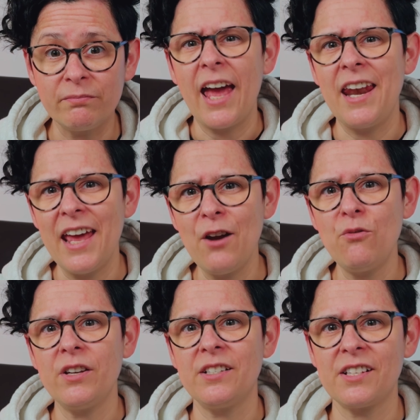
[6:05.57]
And
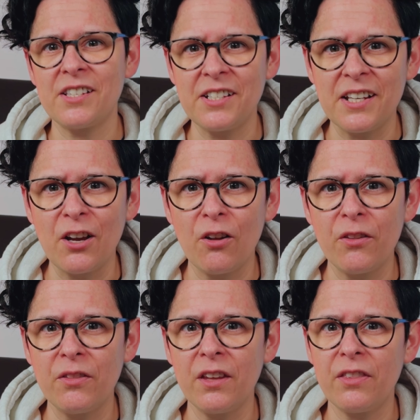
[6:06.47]
now it's sitting
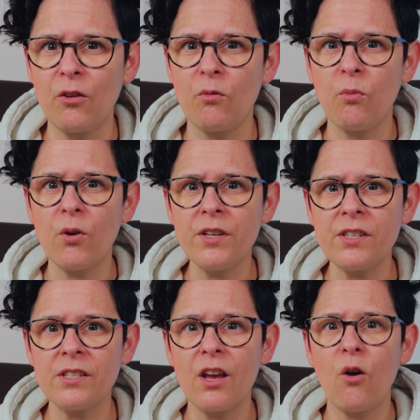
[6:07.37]
underneath your
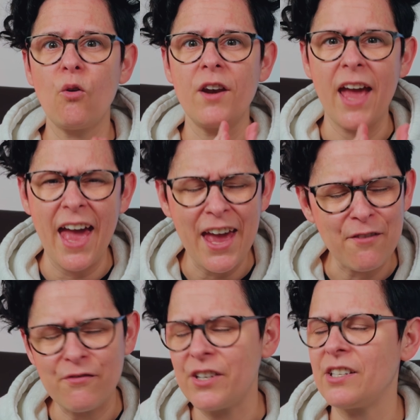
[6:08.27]
voice on
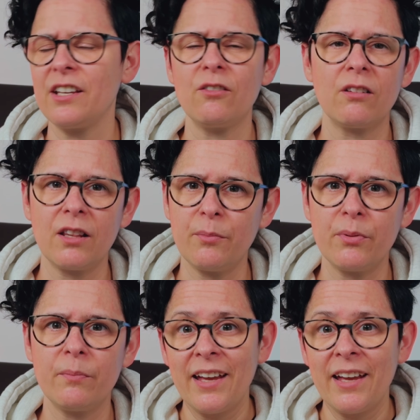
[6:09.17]
every single clip.